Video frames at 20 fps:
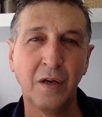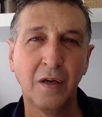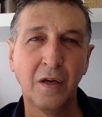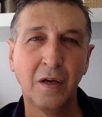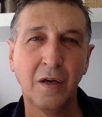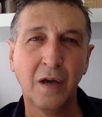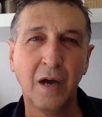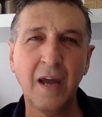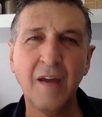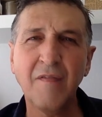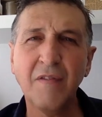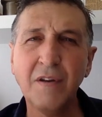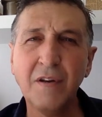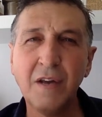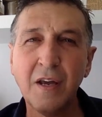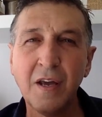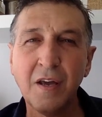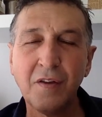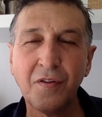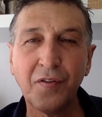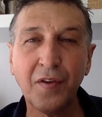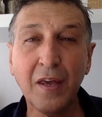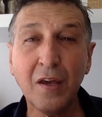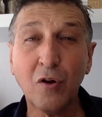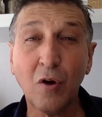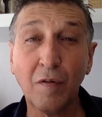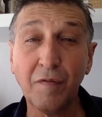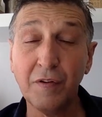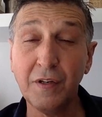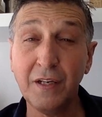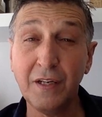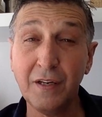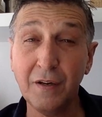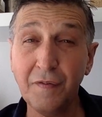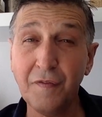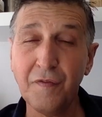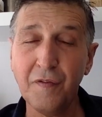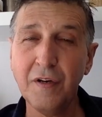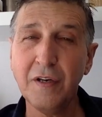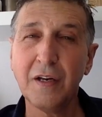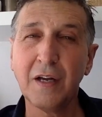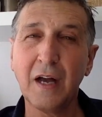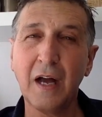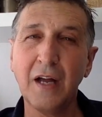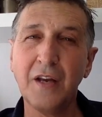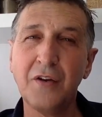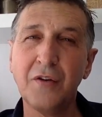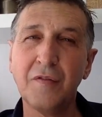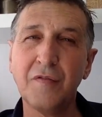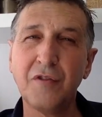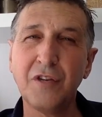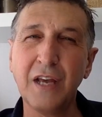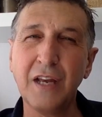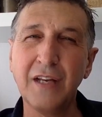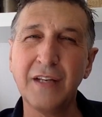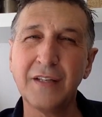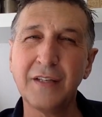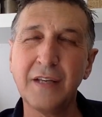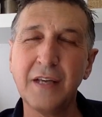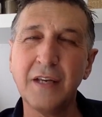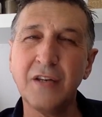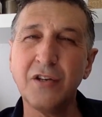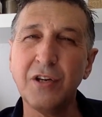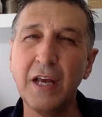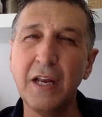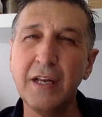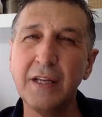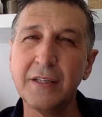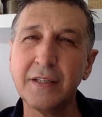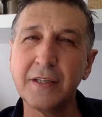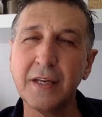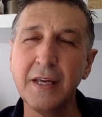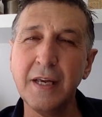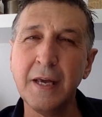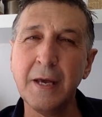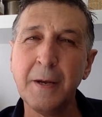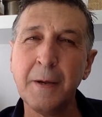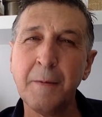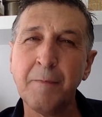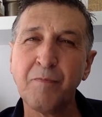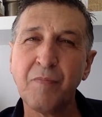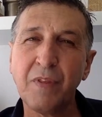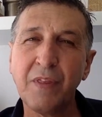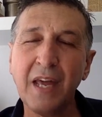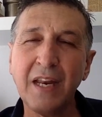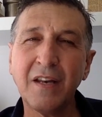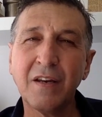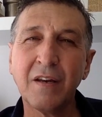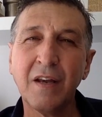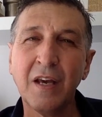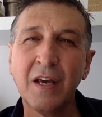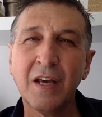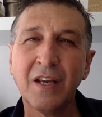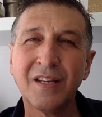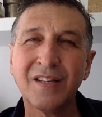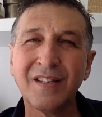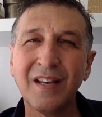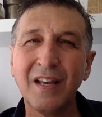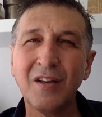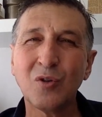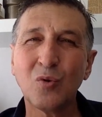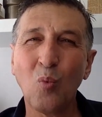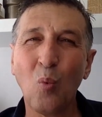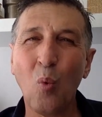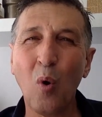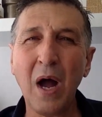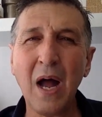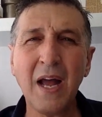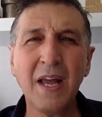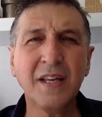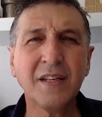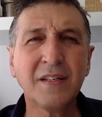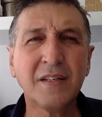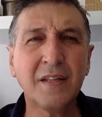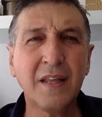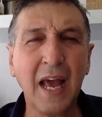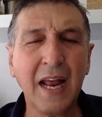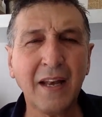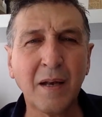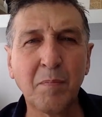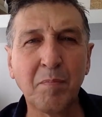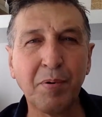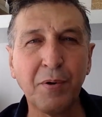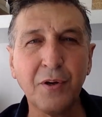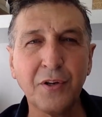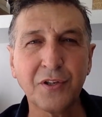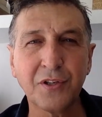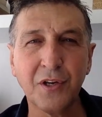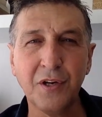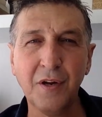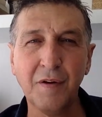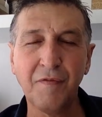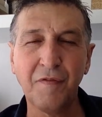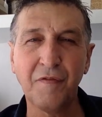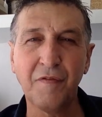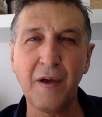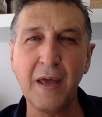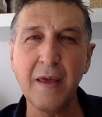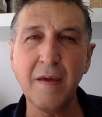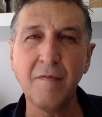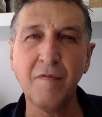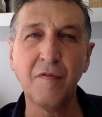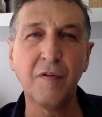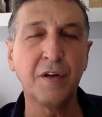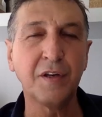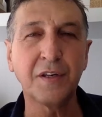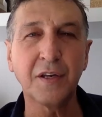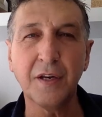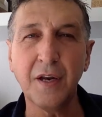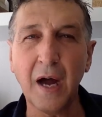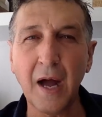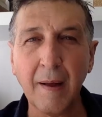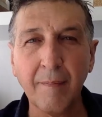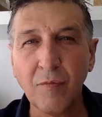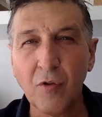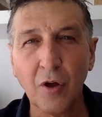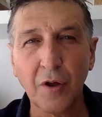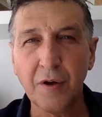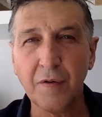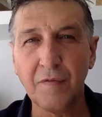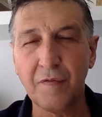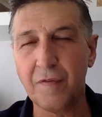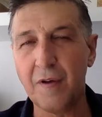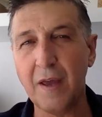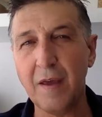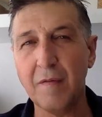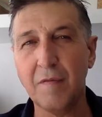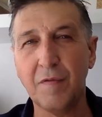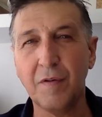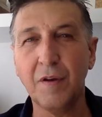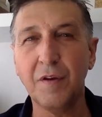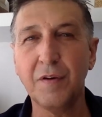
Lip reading: I even think of a different kind of jealousy, a jealousy that says, why is that person a favorite and I'm not a favorite?